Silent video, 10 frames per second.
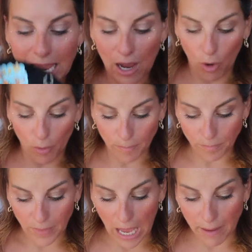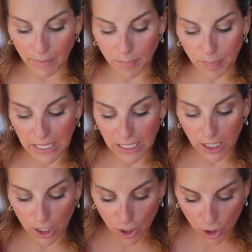Now, I'm a
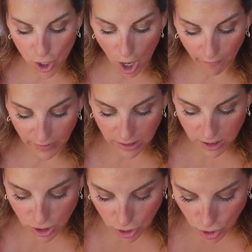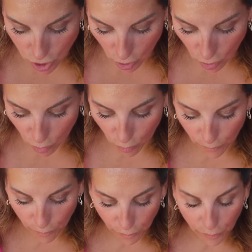pin novice, so
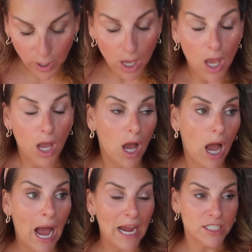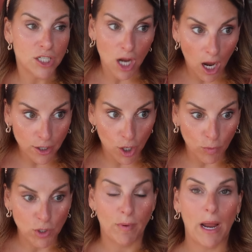I did not know
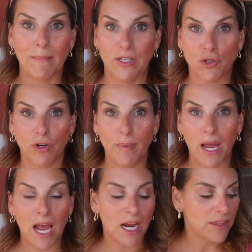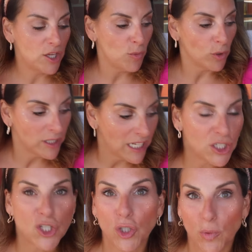when you buy a mystery pack that you only
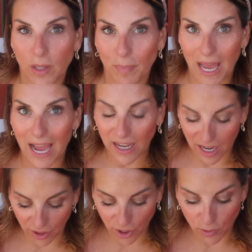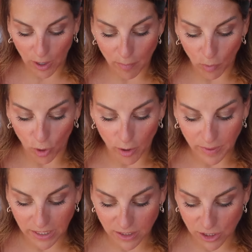get two in the pack. I thought you got more
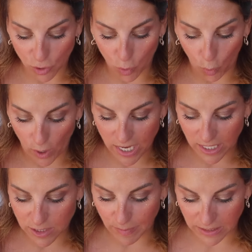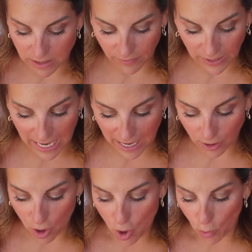because they're quite expensive. Again,
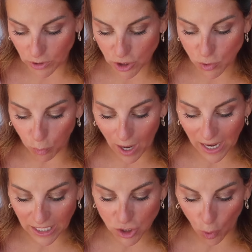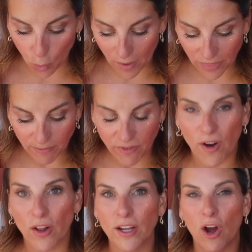which is why I don't want them
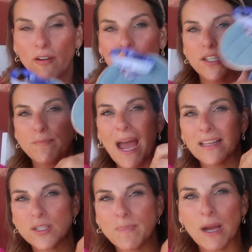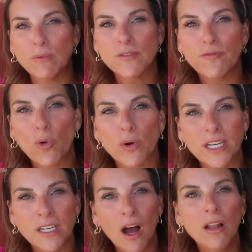falling off this bag. This bag was
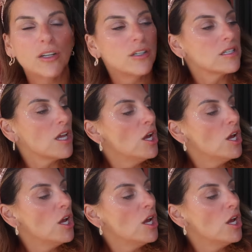$40.